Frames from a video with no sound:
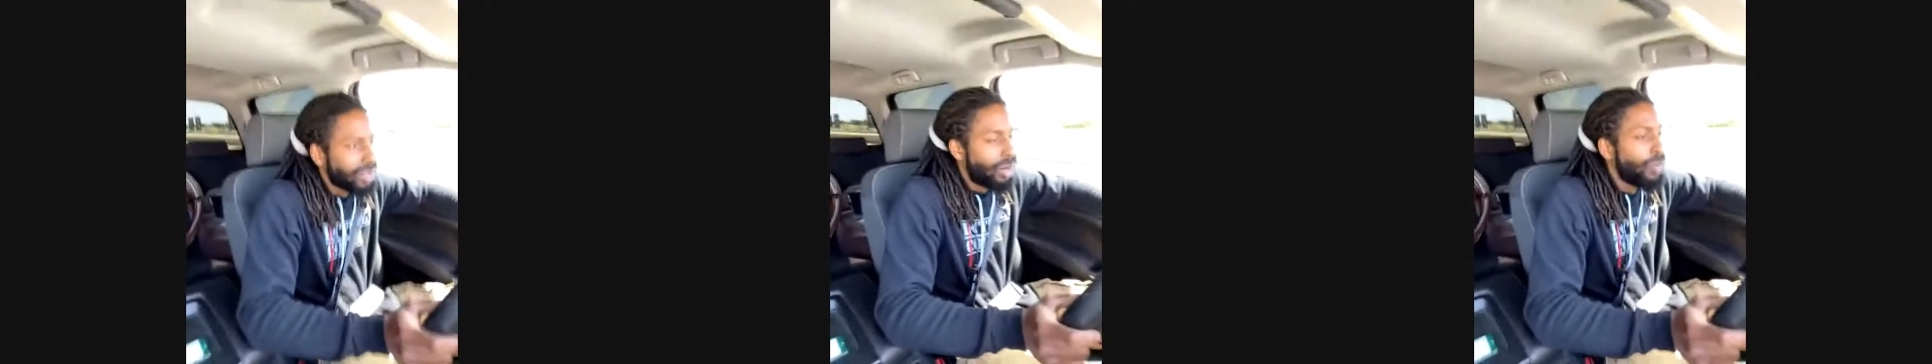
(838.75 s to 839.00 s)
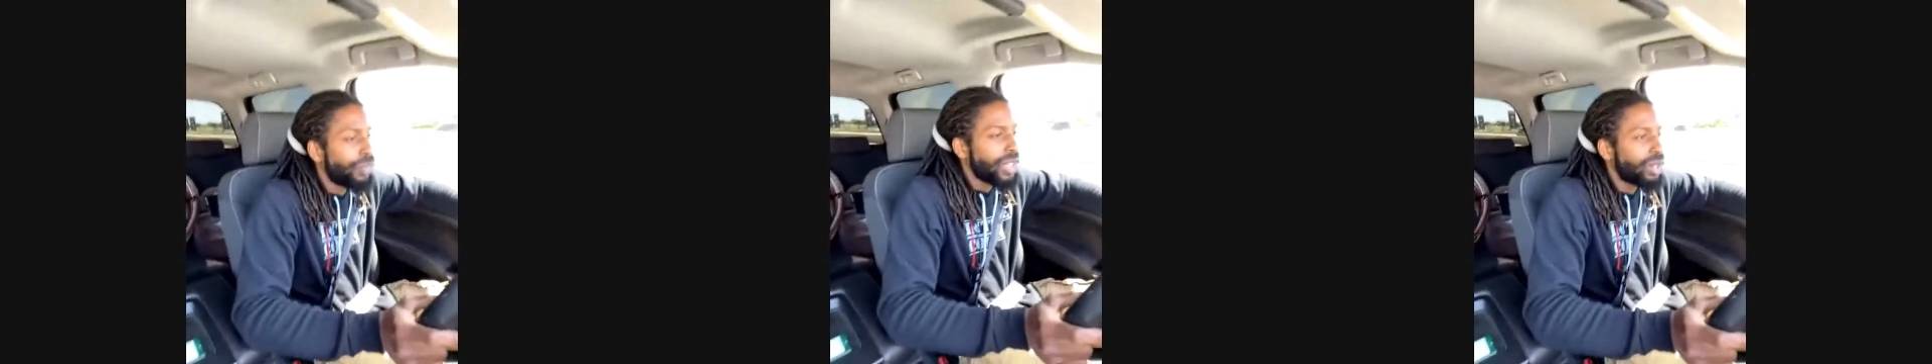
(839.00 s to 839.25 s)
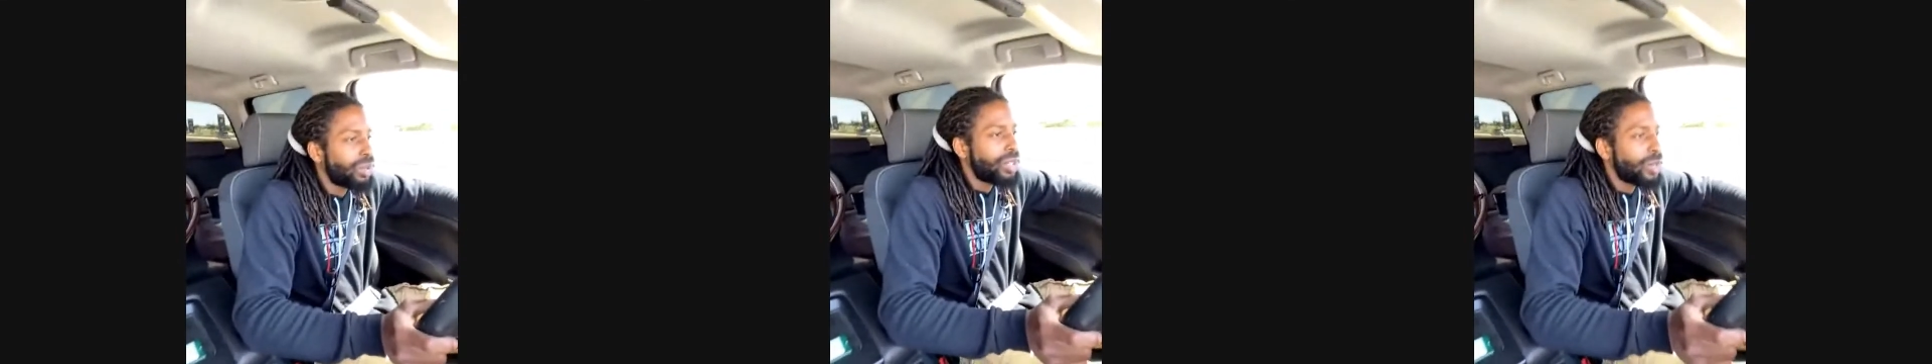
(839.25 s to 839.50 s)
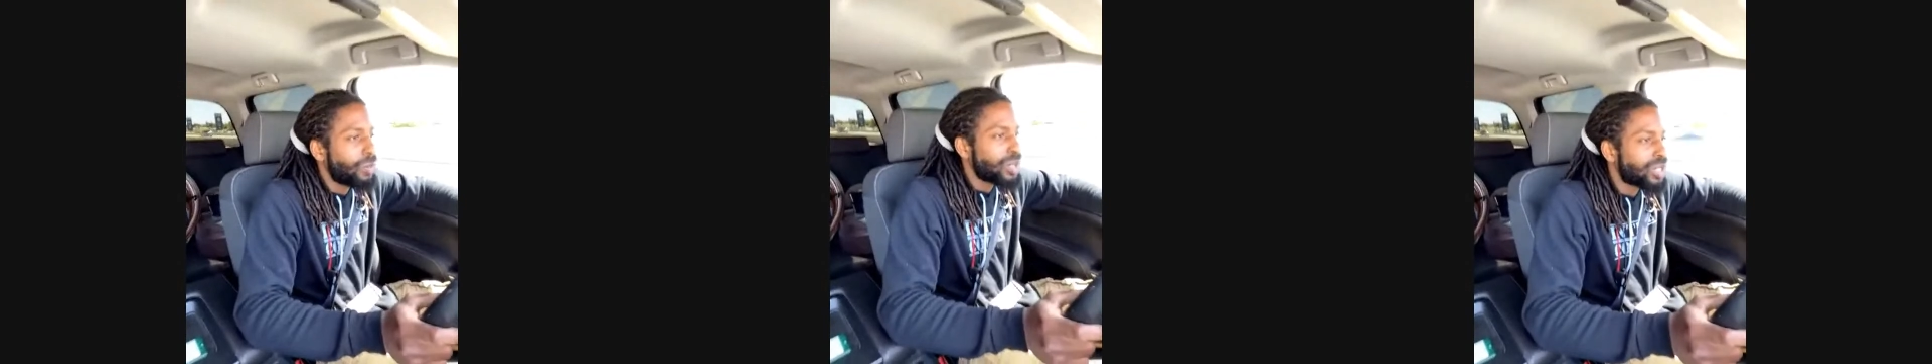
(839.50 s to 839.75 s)
Hopefully, I don't
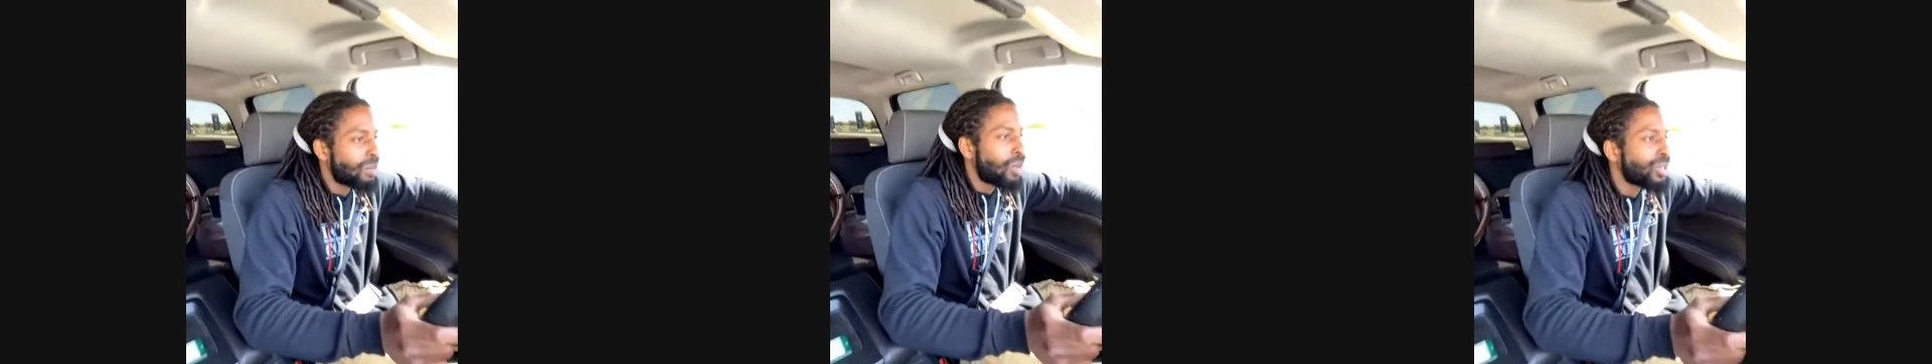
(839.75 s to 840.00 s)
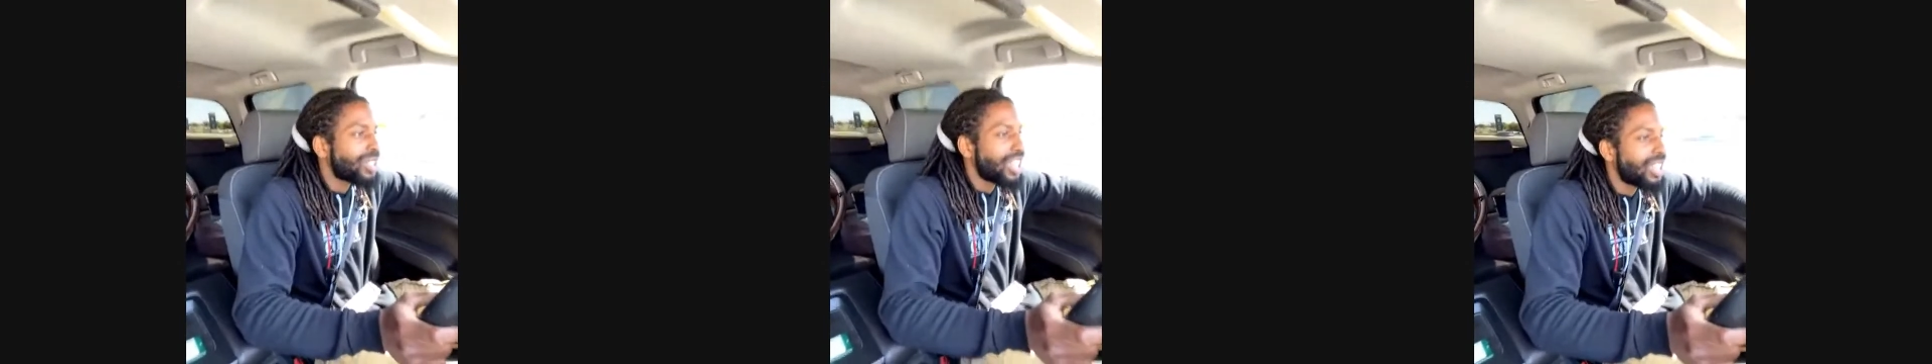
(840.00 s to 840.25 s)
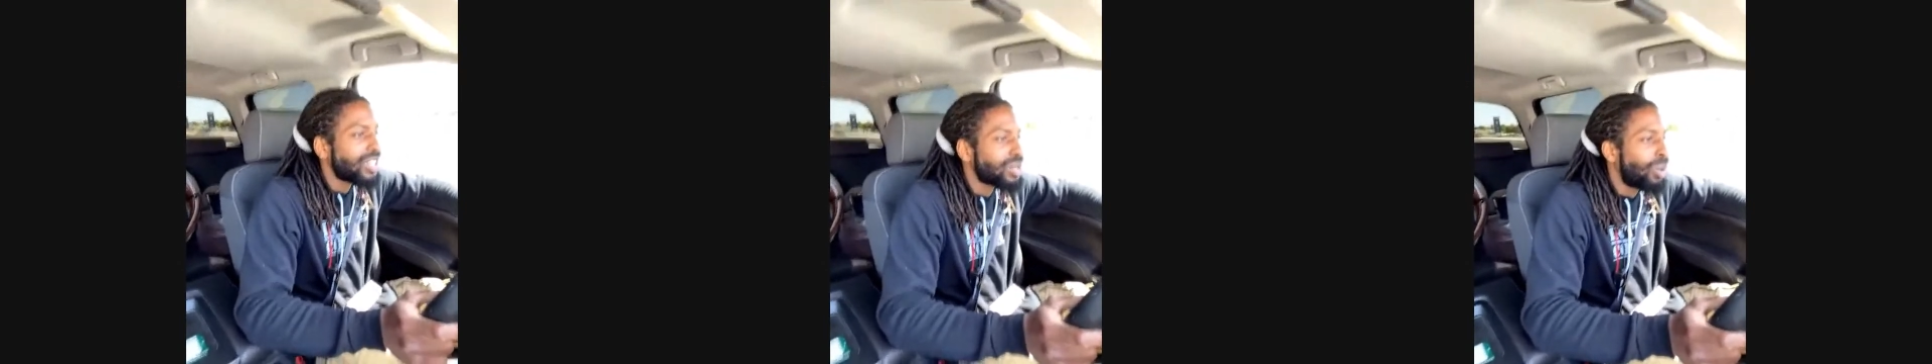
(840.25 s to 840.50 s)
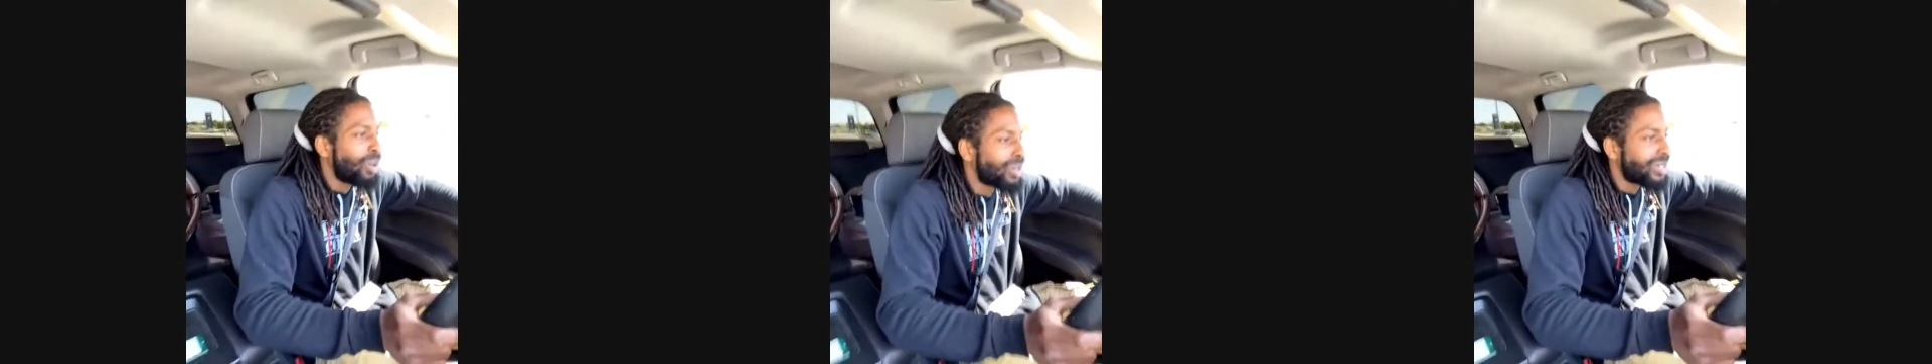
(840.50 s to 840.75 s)
end up with some multi-headed
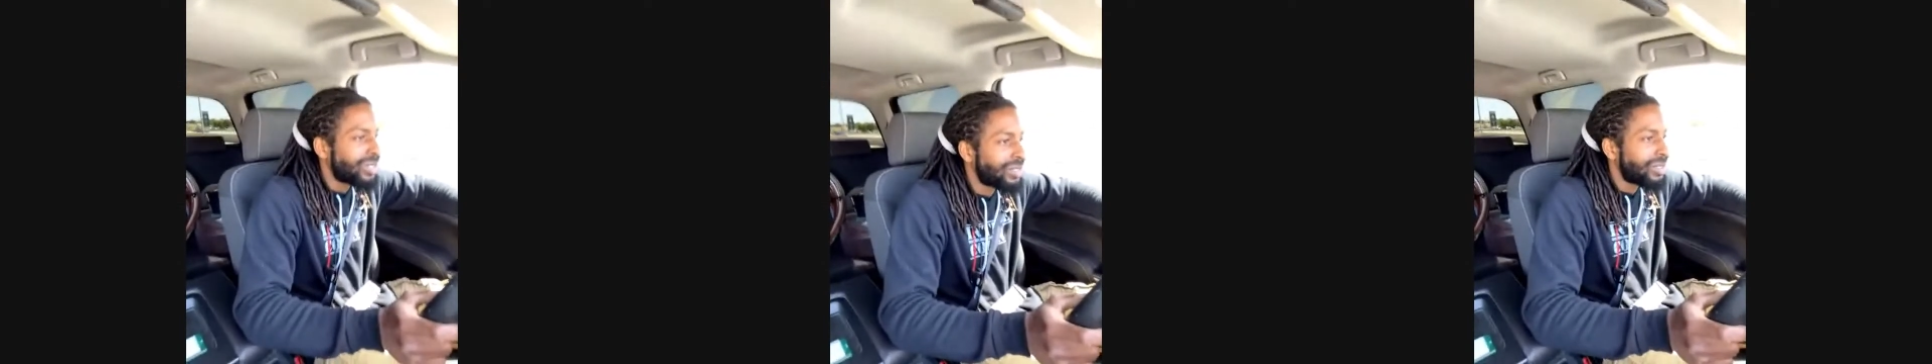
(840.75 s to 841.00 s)
corn.